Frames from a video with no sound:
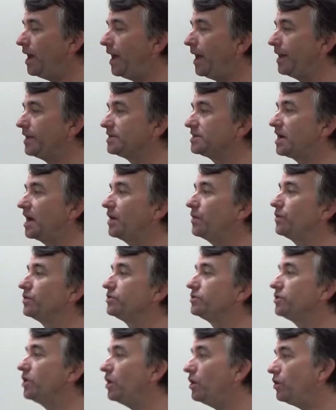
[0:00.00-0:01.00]
And
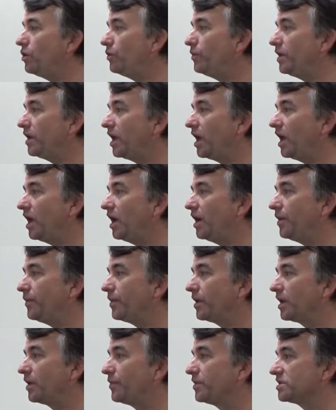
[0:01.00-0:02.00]
Taekwondo became
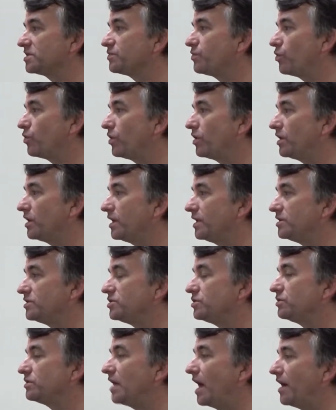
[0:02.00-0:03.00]
an Olympic sport in
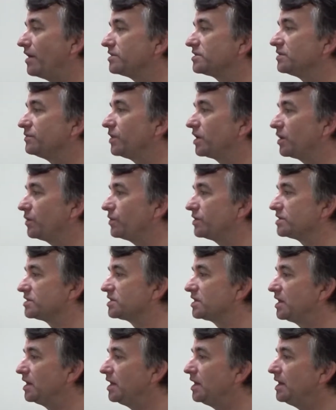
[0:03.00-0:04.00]
2000, but it
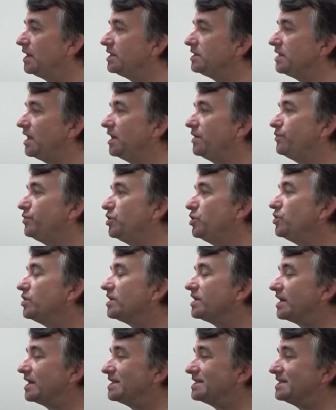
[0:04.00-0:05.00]
was debuted
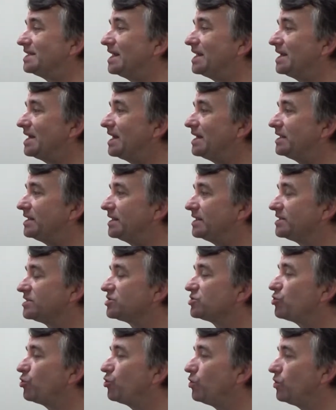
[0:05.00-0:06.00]
in 1988 in
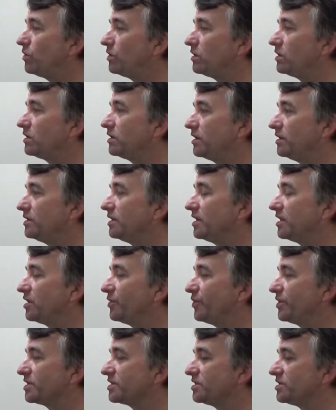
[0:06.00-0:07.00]
Seoul, in the
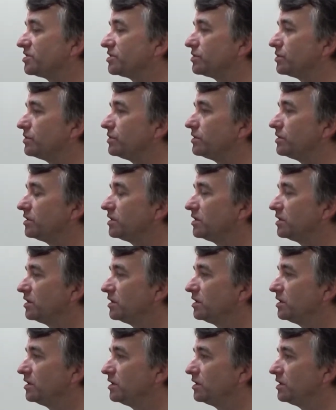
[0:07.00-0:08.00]
Olympics in Seoul.
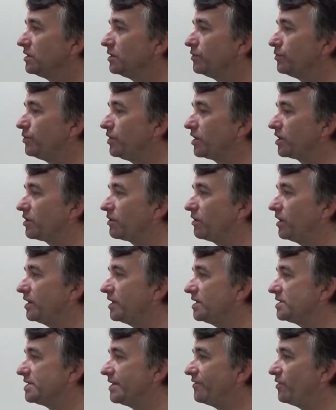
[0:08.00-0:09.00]
But
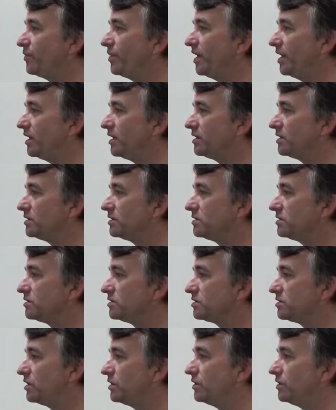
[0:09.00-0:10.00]
karate's never been.
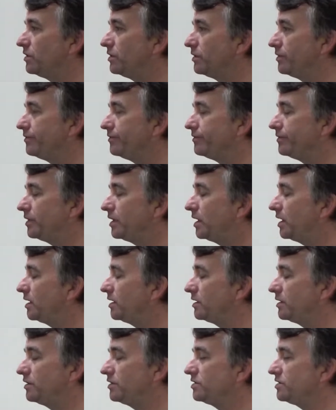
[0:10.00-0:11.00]
So
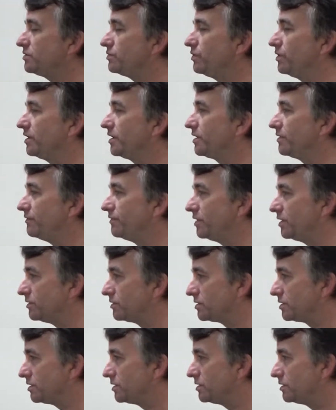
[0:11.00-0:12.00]
you're just really
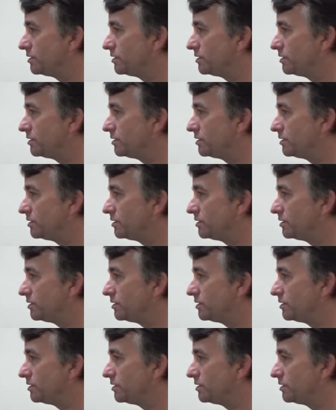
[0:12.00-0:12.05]
confused.